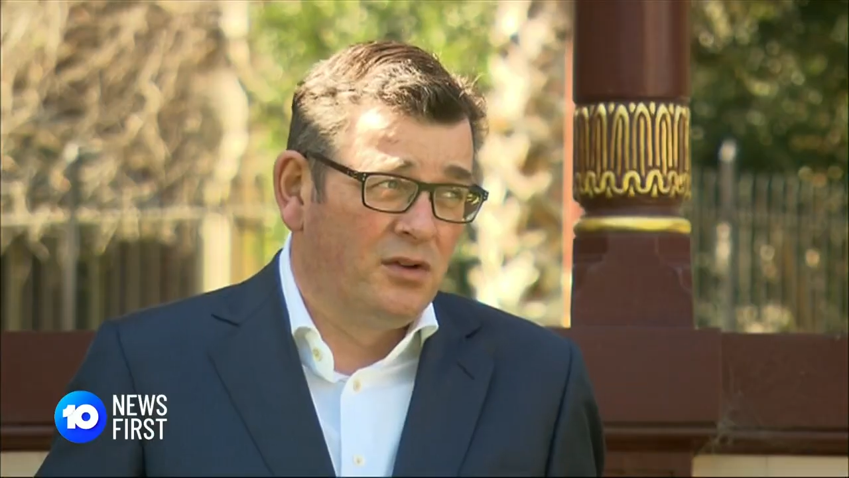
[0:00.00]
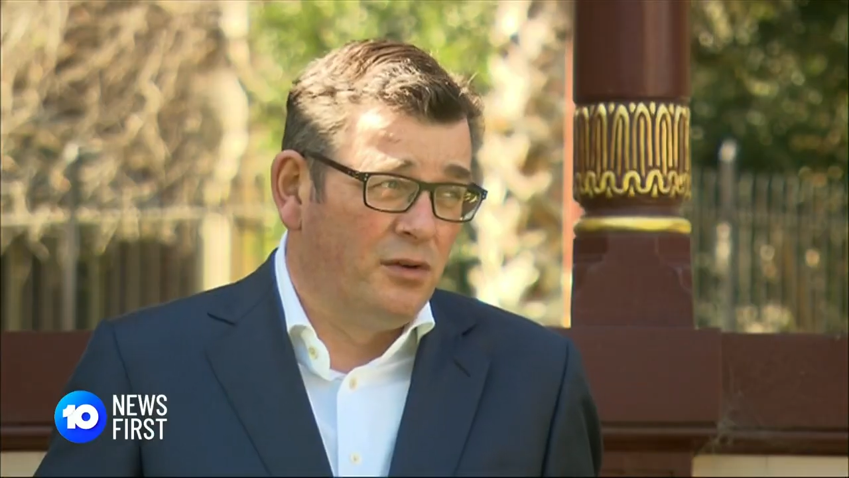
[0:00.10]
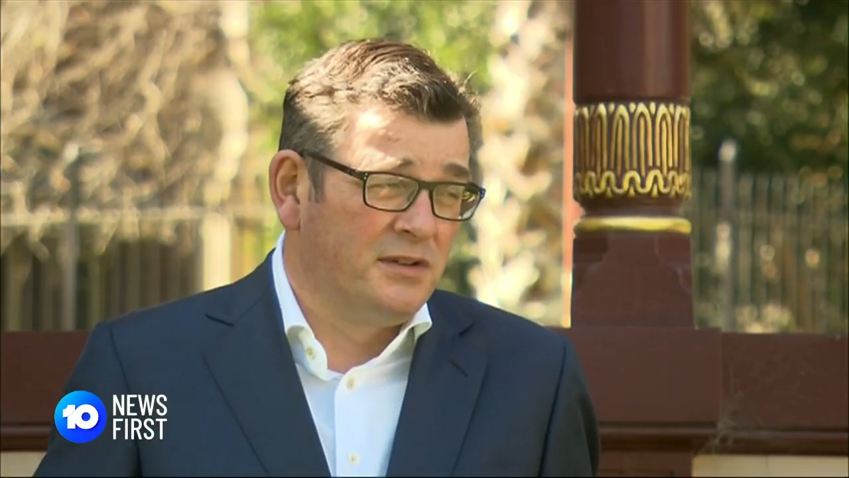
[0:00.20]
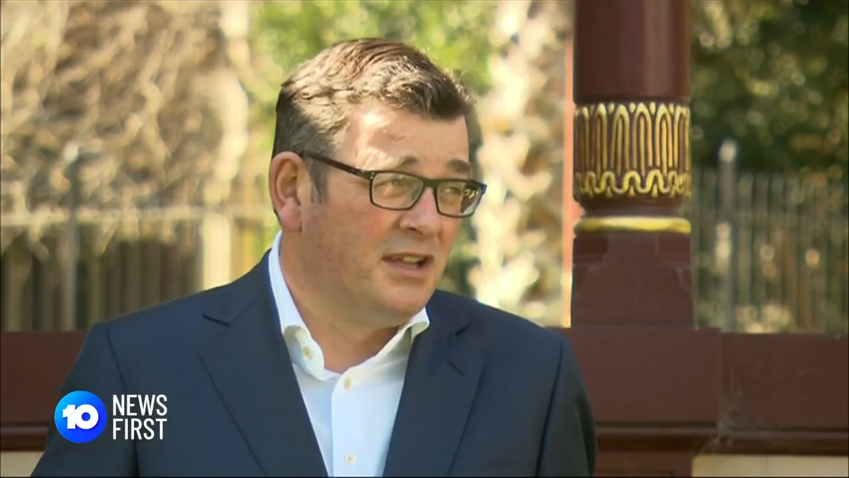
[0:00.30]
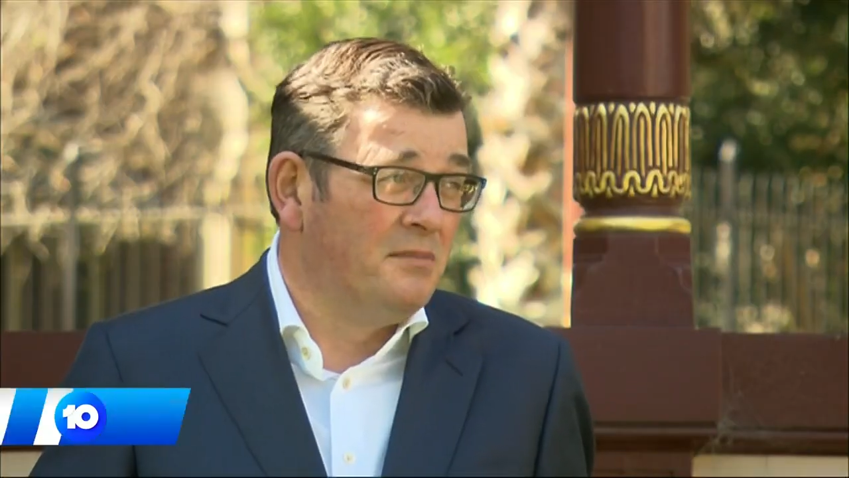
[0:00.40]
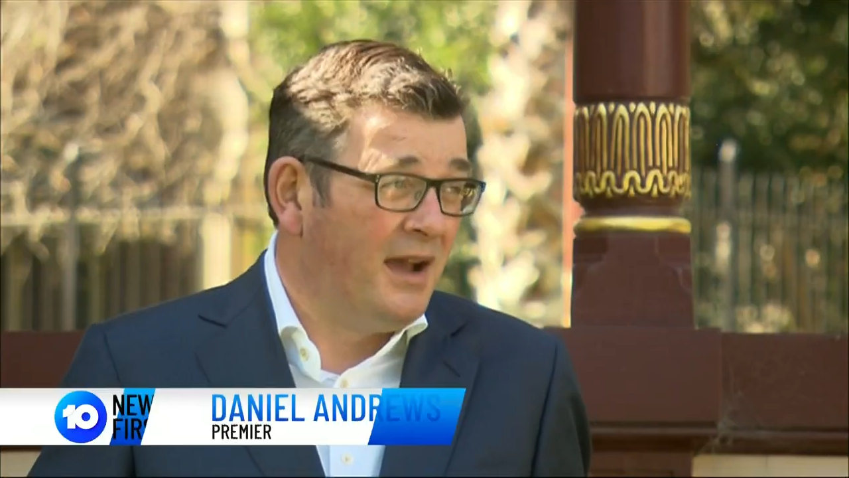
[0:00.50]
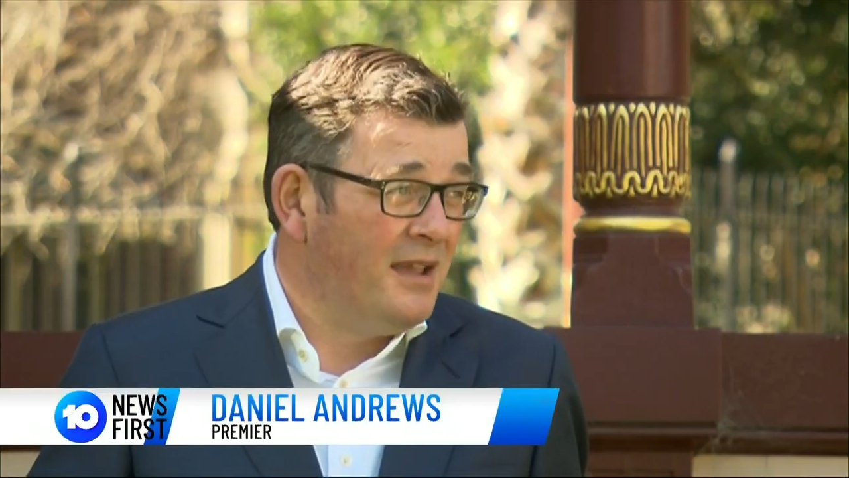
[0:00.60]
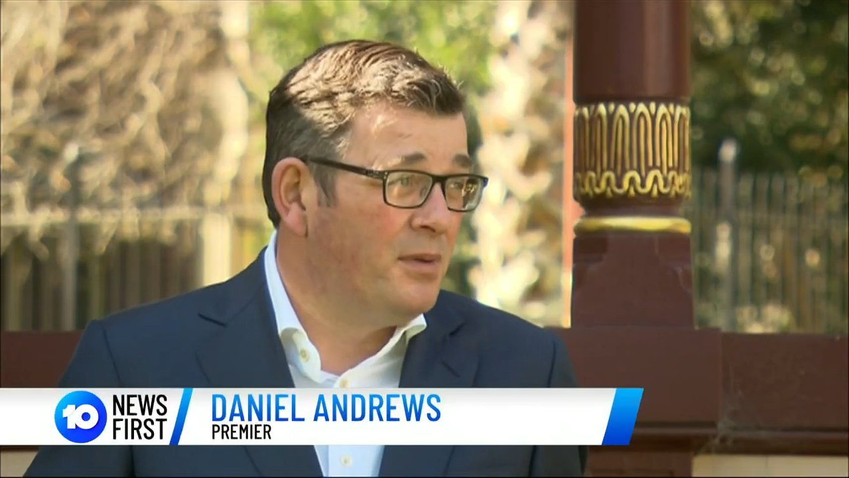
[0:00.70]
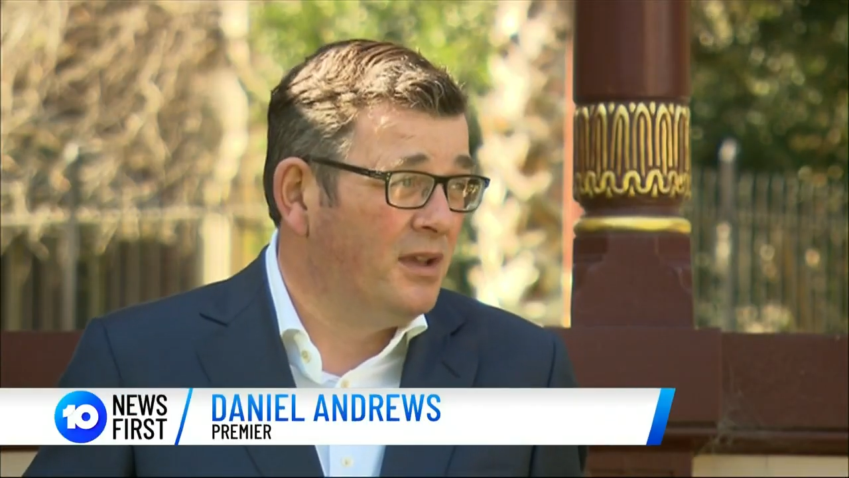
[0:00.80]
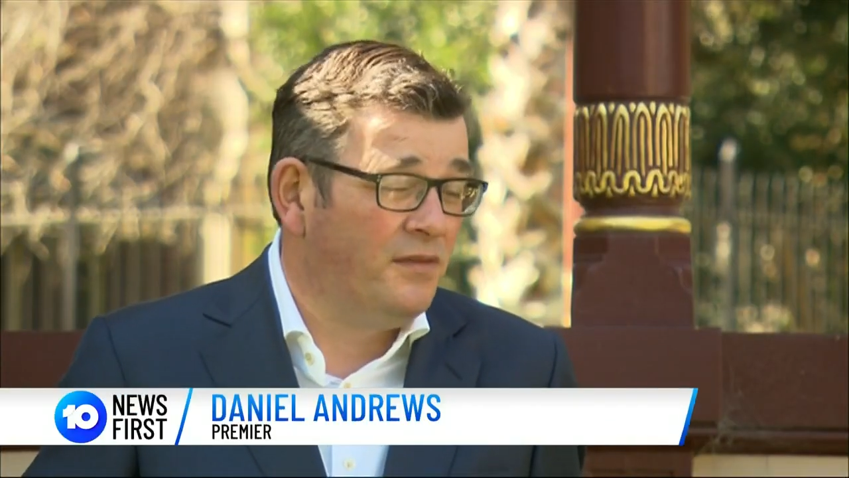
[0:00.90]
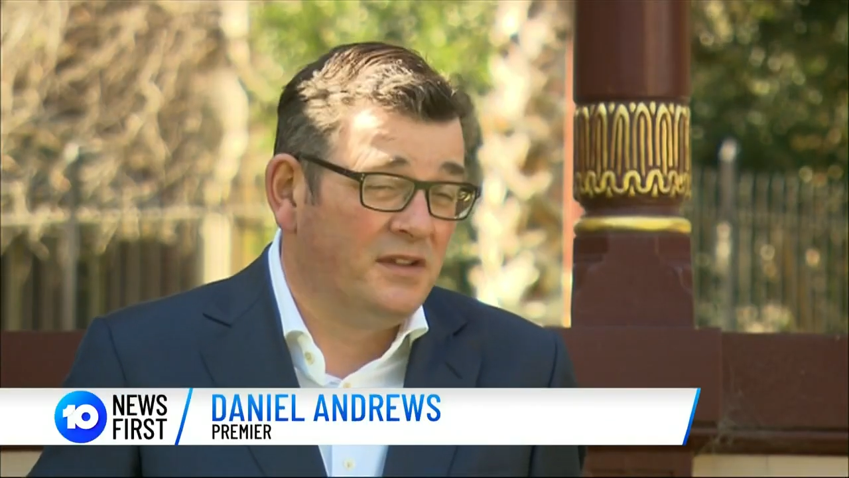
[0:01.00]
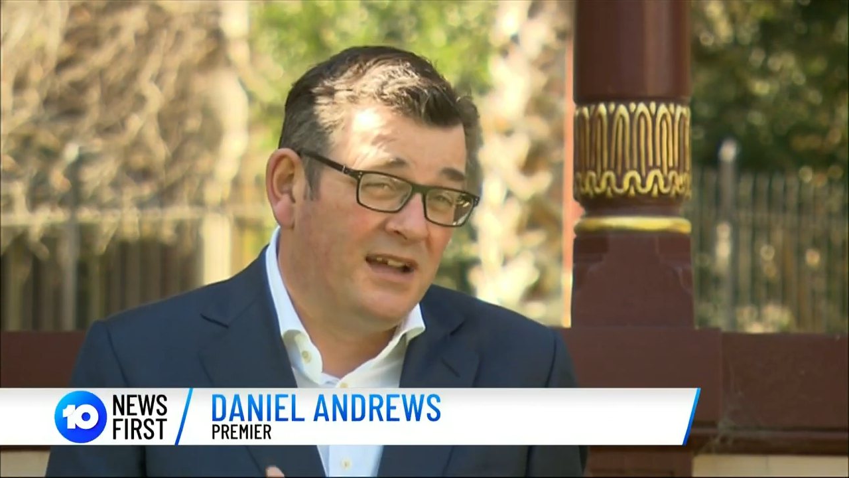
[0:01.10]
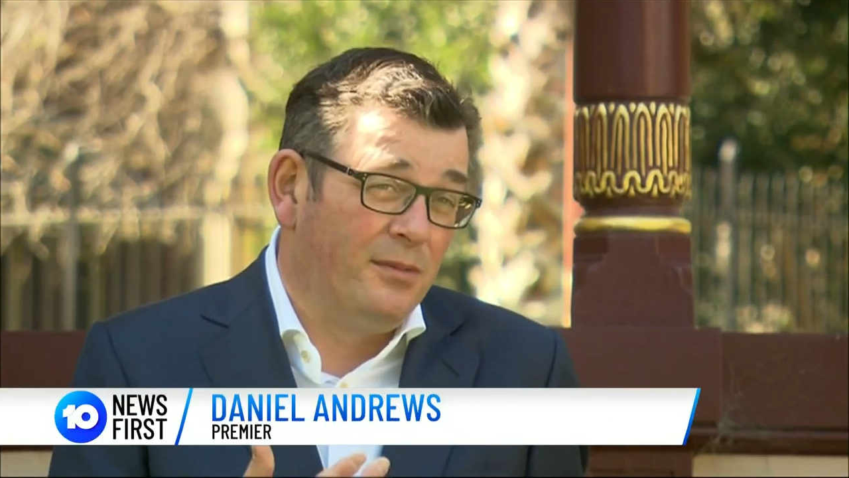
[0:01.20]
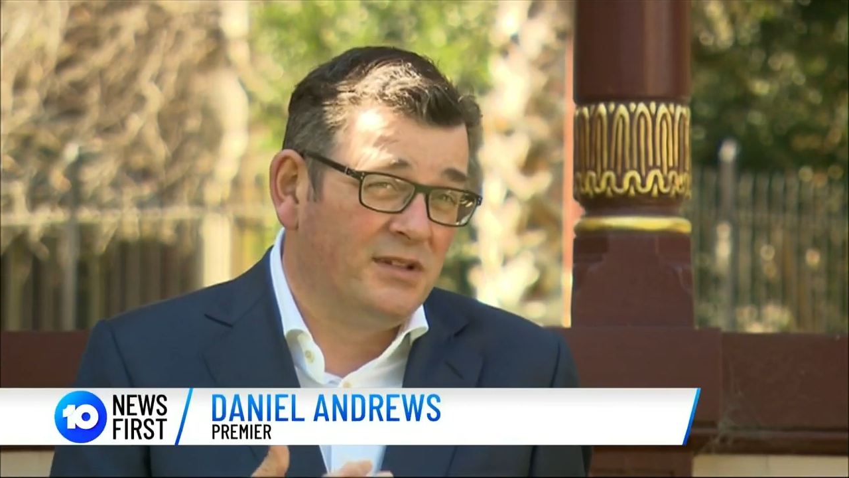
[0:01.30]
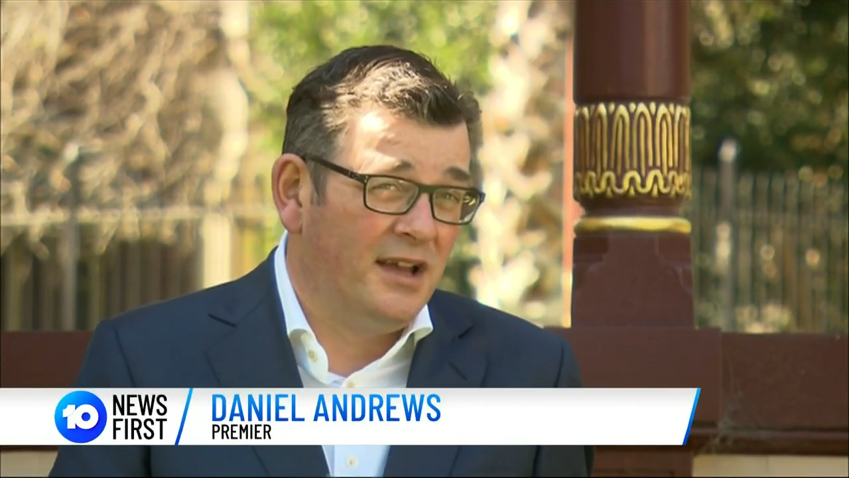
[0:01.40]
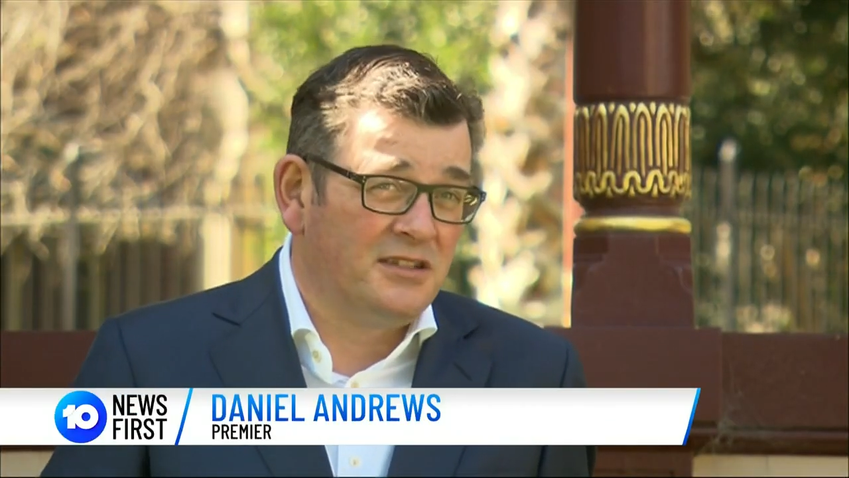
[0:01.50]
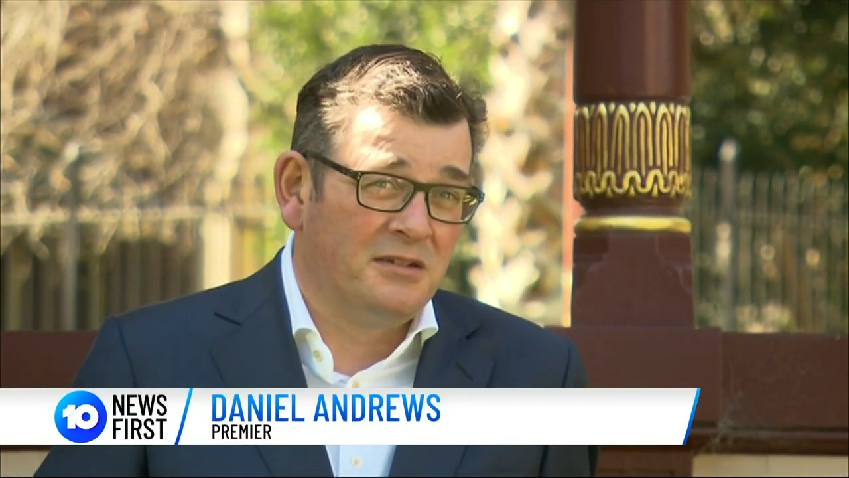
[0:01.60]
Quarantine may be, if you double dosed,